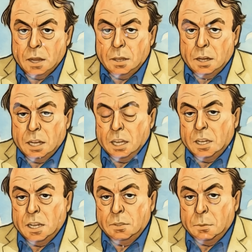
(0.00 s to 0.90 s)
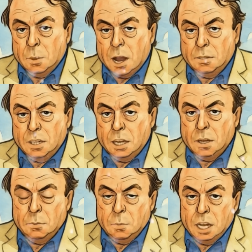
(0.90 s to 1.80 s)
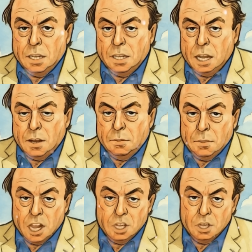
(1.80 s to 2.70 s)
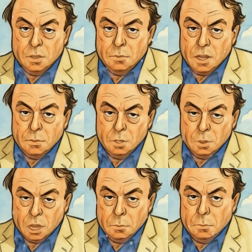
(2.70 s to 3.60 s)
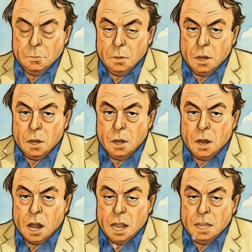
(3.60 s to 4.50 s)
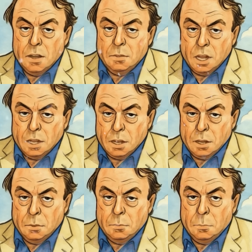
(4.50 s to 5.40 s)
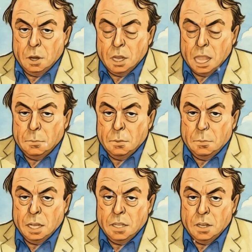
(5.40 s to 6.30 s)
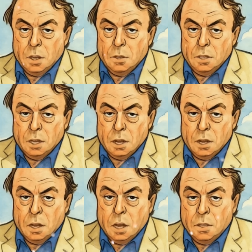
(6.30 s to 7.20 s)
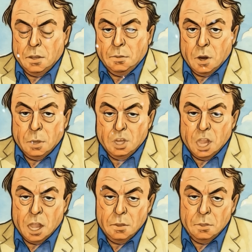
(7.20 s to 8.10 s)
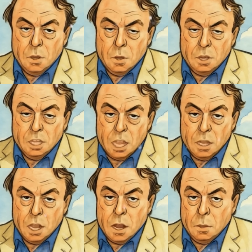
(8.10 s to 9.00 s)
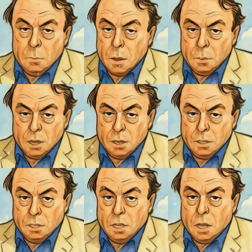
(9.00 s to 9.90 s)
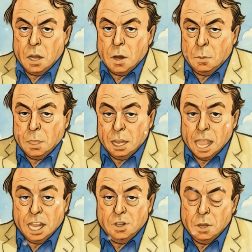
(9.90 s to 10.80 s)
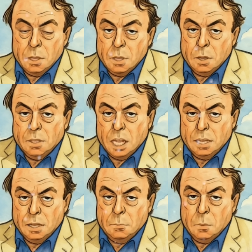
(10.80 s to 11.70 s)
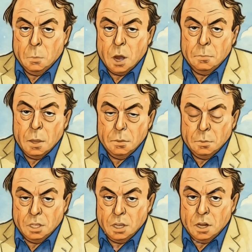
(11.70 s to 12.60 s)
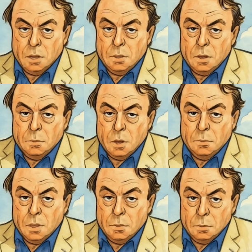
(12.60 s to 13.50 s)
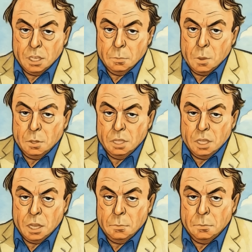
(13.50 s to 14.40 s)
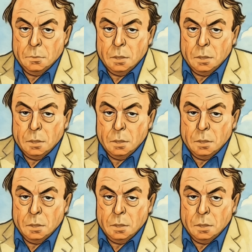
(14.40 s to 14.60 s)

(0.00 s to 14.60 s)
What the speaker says: The litany of depravity reads like a fascist fever dream. "I love Hitler," proclaimed Peter Giunta, the former chair of New York State Young Republicans, with the casual enthusiasm one might reserve for a favorite sports team.